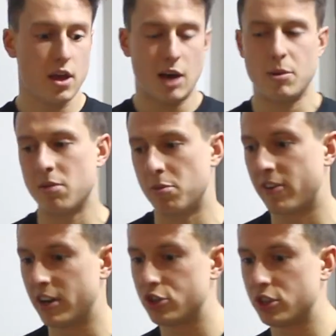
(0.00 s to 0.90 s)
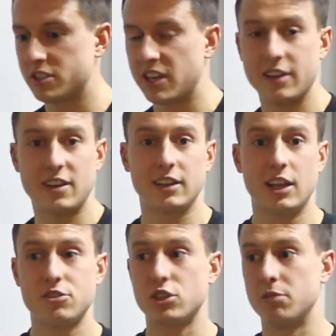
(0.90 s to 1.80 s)
I might be finishing a set of
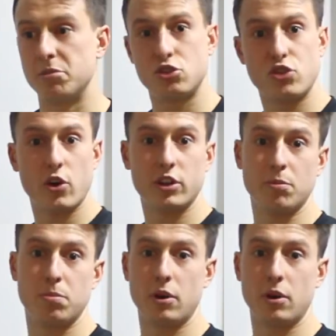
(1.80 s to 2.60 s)
deadlifts and be straight onto